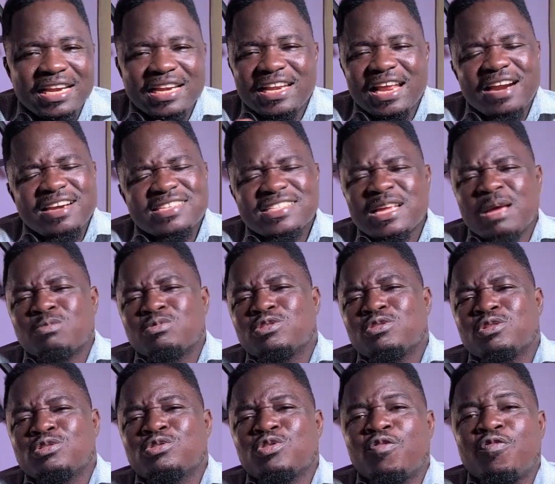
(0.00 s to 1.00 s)
There is some
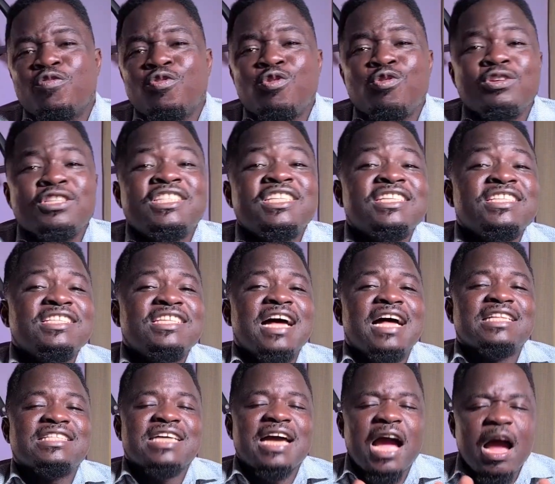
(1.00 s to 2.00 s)
sort of notions
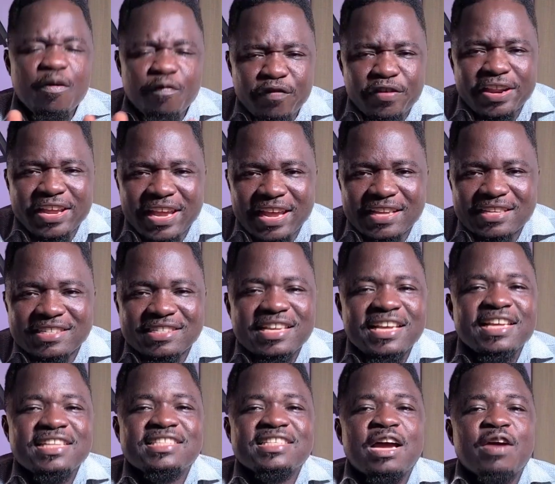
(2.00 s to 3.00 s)
that Africans
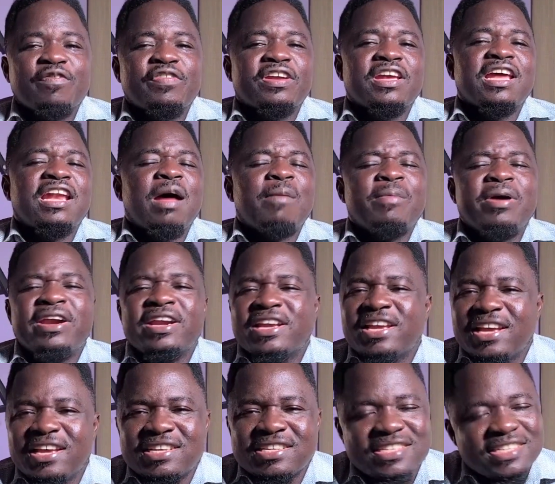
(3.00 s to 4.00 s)
hate African
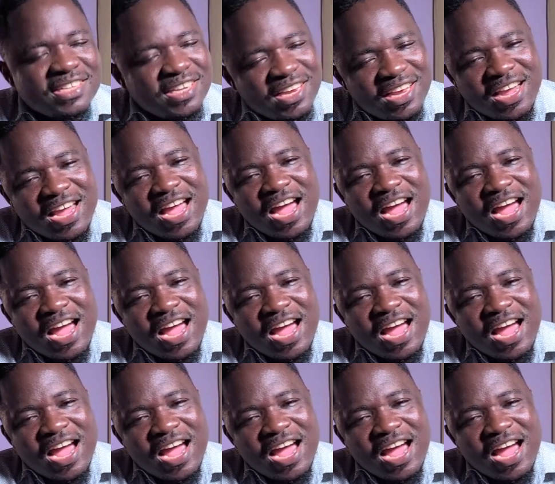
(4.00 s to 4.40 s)
Americans.